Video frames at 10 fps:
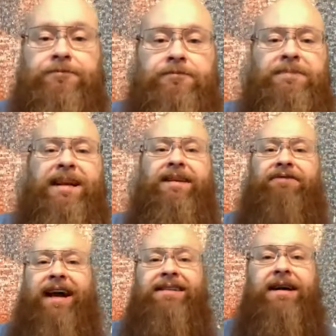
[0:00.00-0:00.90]
In
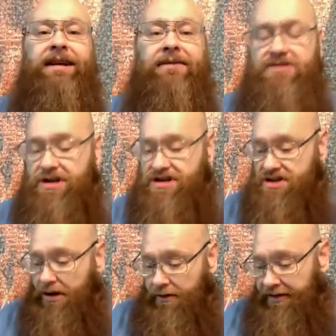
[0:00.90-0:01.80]
fact, I'd love to just
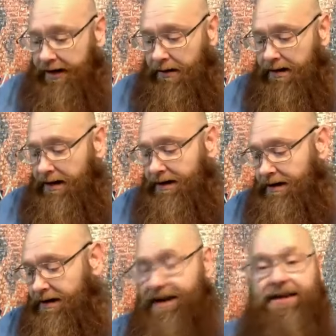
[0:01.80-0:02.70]
start there.
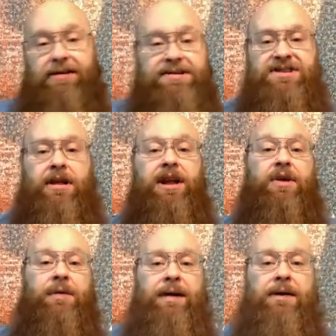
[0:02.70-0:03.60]
And there is a lot of
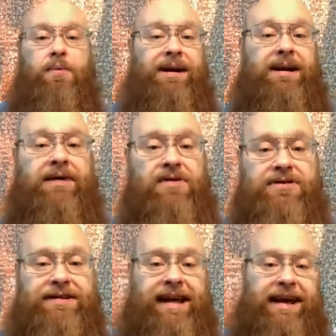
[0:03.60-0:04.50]
ground I want to cover
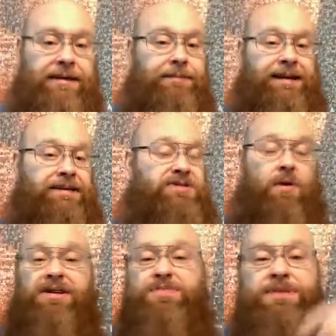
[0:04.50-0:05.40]
today because the
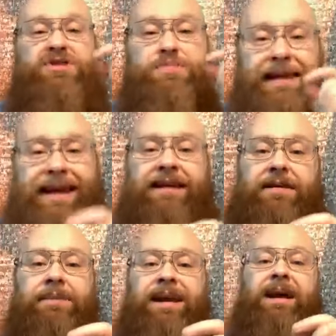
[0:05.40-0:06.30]
Lord's been speaking to
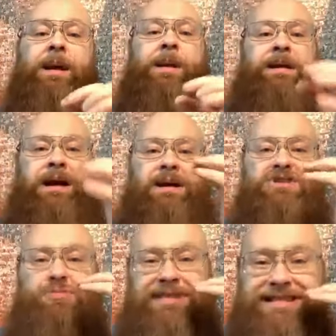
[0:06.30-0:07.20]
me uh,
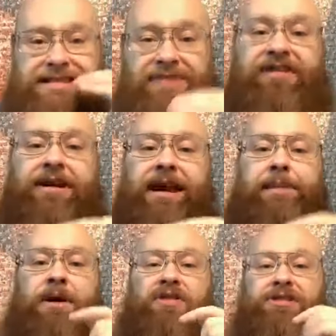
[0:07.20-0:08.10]
specifically
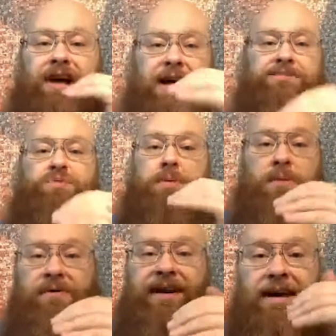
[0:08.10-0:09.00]
about the times we're
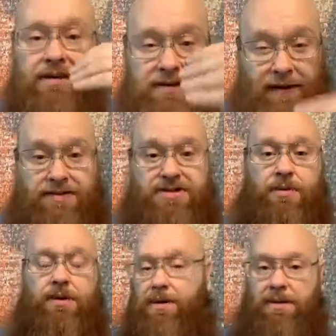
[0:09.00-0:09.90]
moving into. So
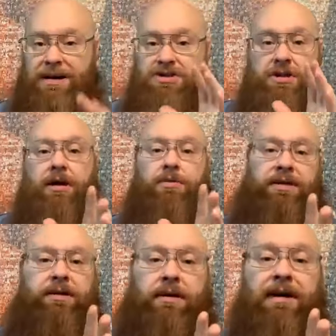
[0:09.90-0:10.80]
we're, we're going to start with our